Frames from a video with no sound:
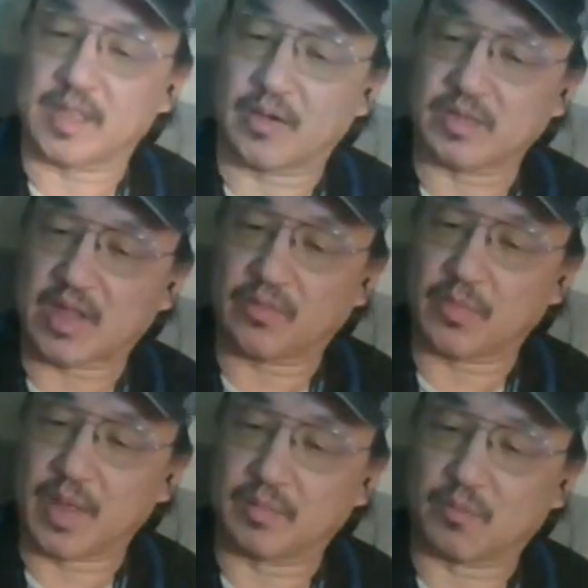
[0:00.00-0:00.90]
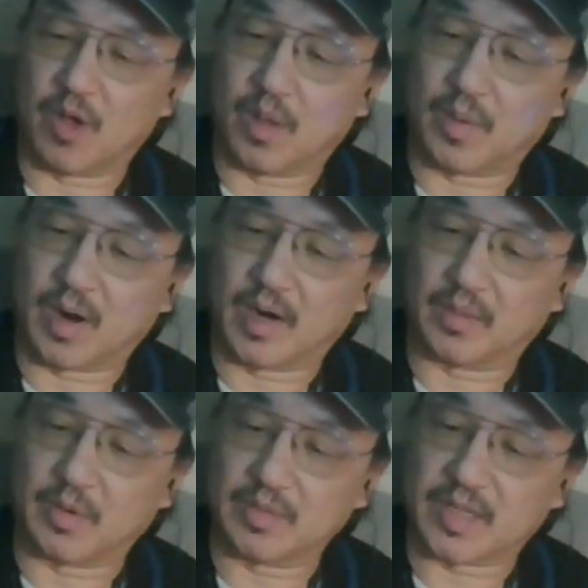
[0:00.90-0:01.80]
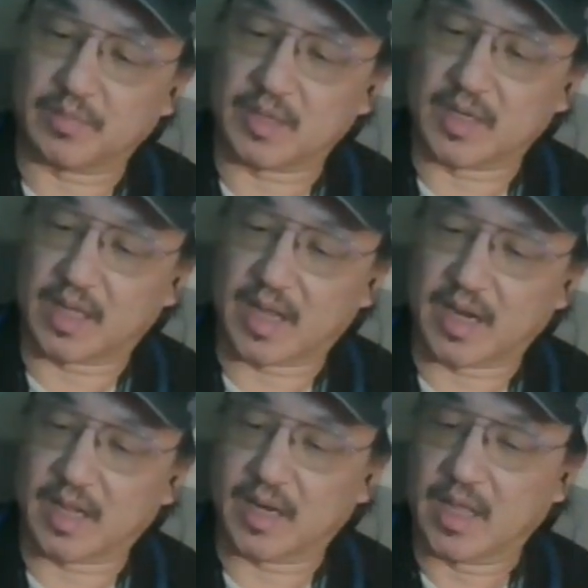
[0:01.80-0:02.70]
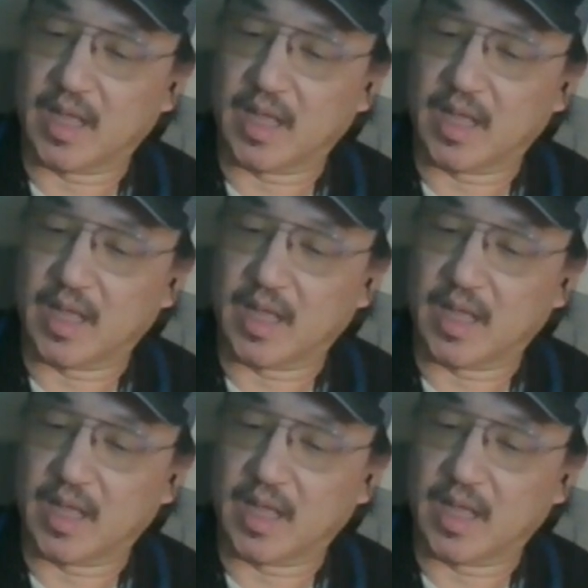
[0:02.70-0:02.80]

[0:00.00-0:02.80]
They always have them at Walmart, and I'm always tempted to get it,